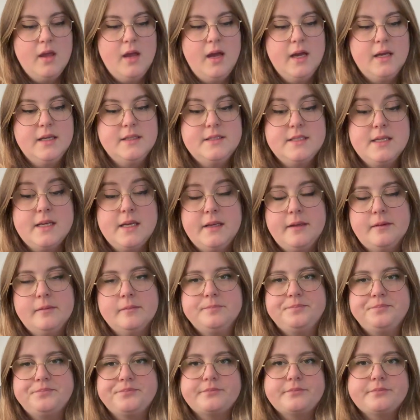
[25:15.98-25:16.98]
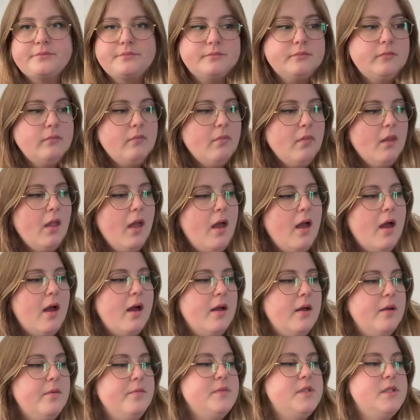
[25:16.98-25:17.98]
a day.
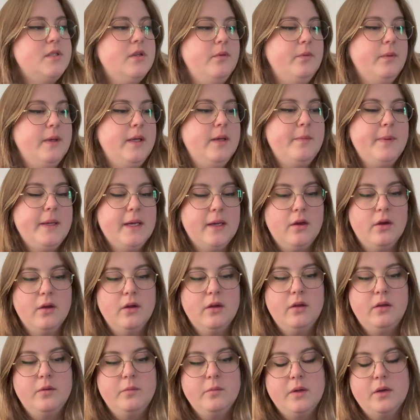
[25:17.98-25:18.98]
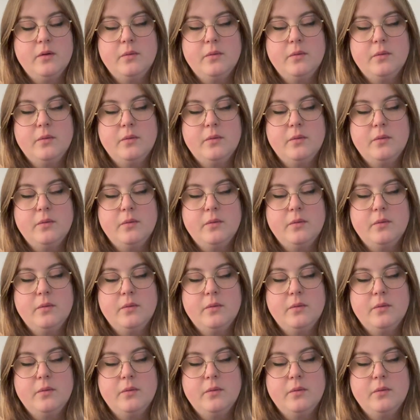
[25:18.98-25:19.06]
Um, so we are back home.